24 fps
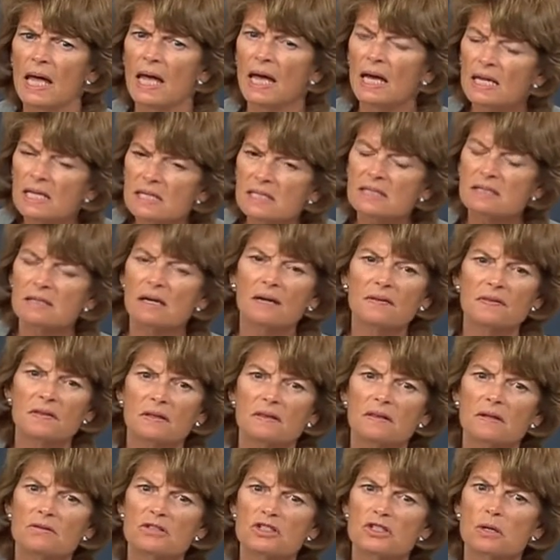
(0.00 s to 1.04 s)
And it's not that
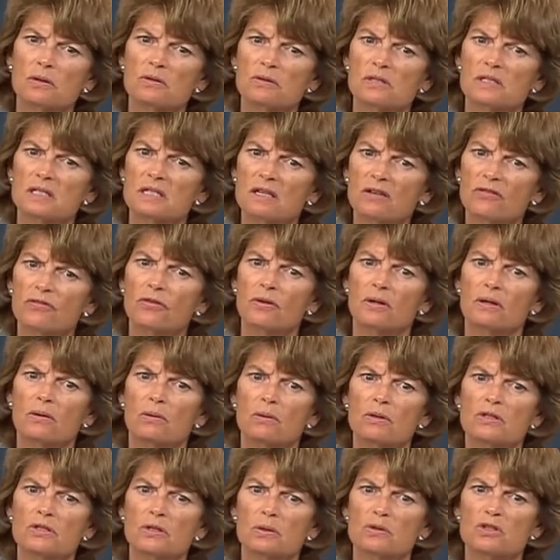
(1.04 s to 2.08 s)
they're so different
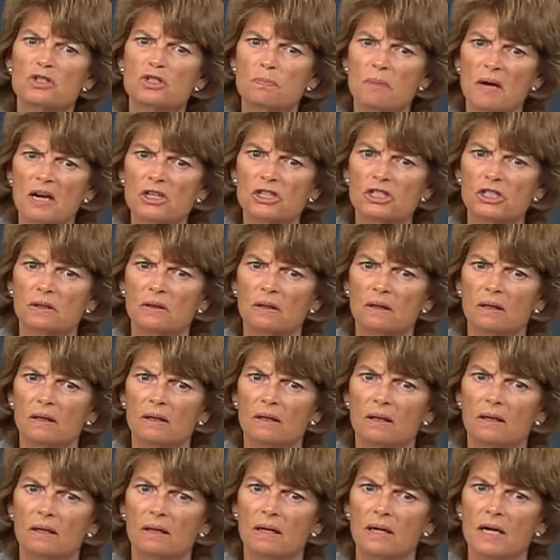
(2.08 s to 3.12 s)
or so special,
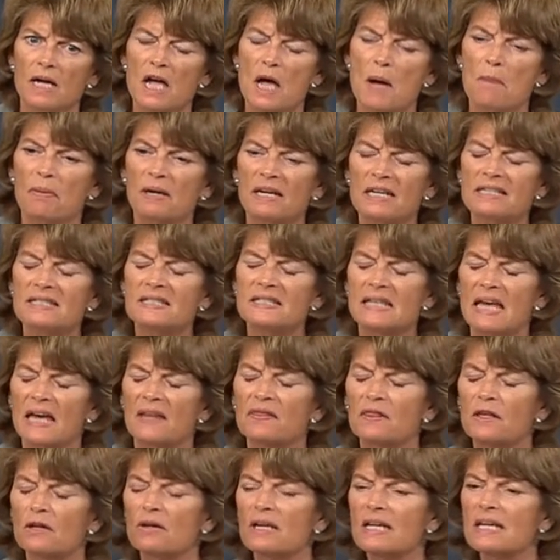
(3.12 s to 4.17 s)
but it's
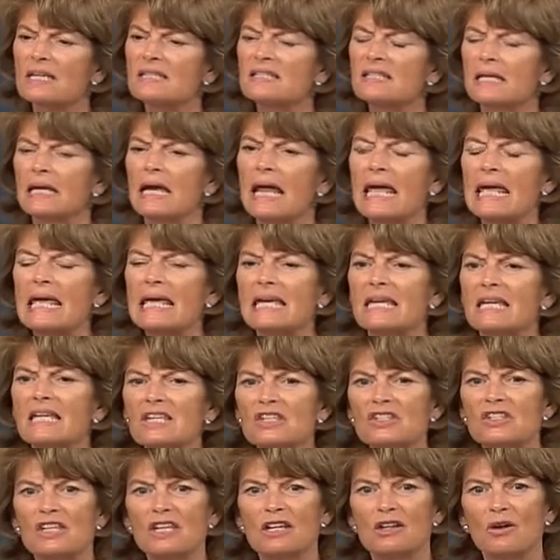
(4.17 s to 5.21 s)
that there is an
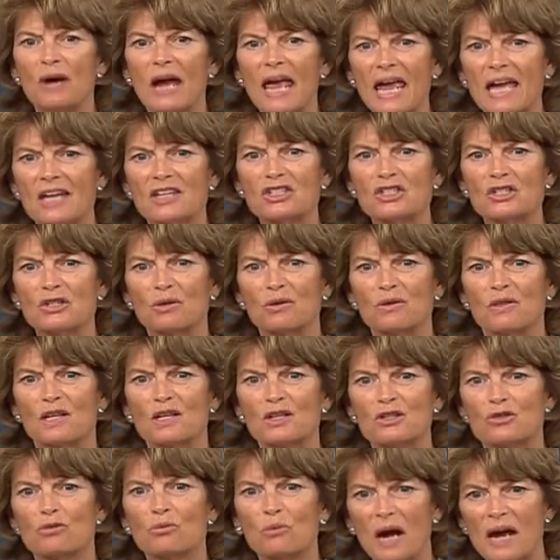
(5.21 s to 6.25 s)
easier answer that
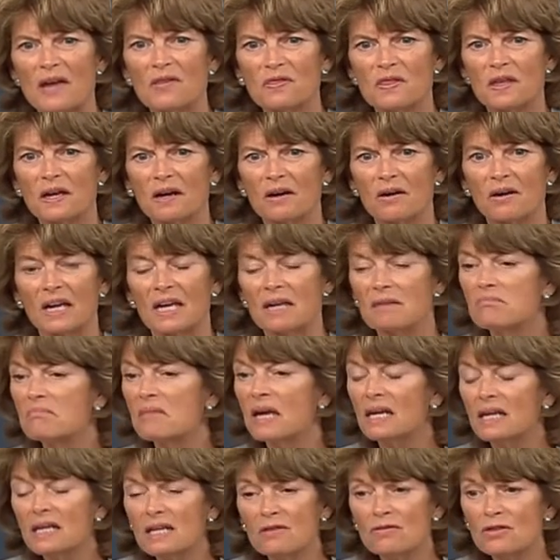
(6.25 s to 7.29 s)
is right there. In
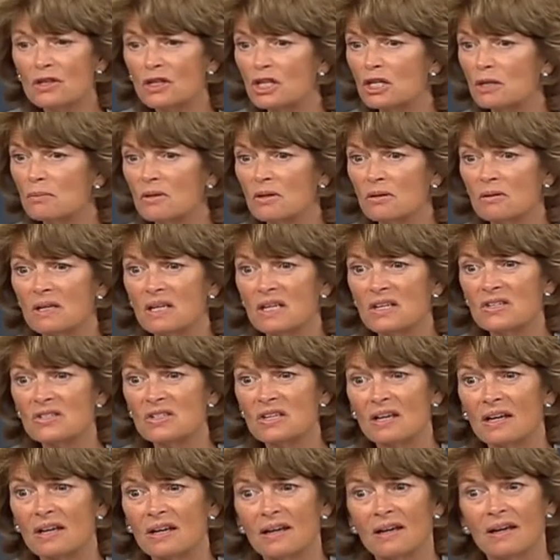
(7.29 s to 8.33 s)
many of the
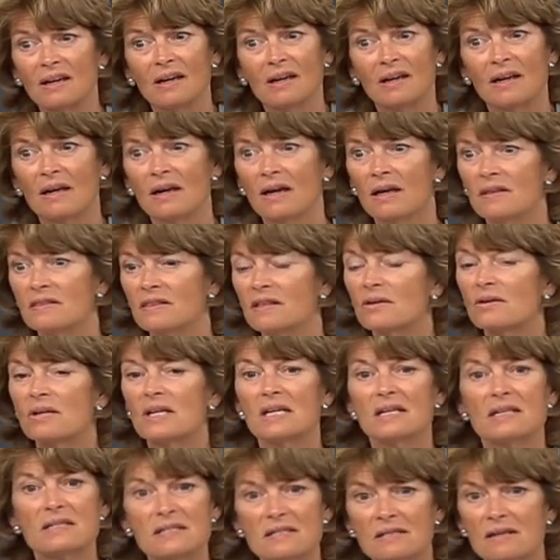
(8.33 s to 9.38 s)
communities, there
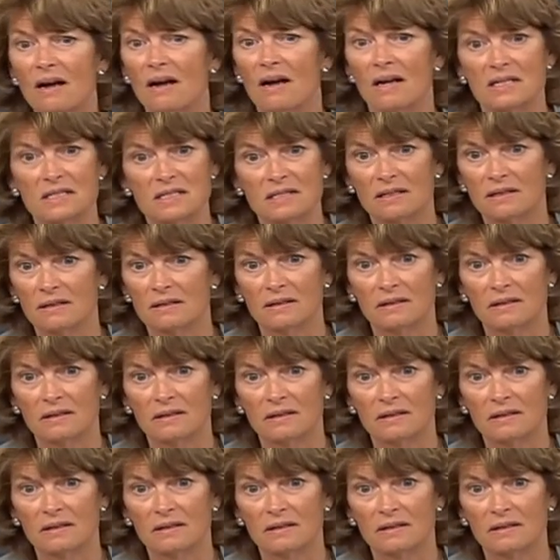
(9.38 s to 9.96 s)
is not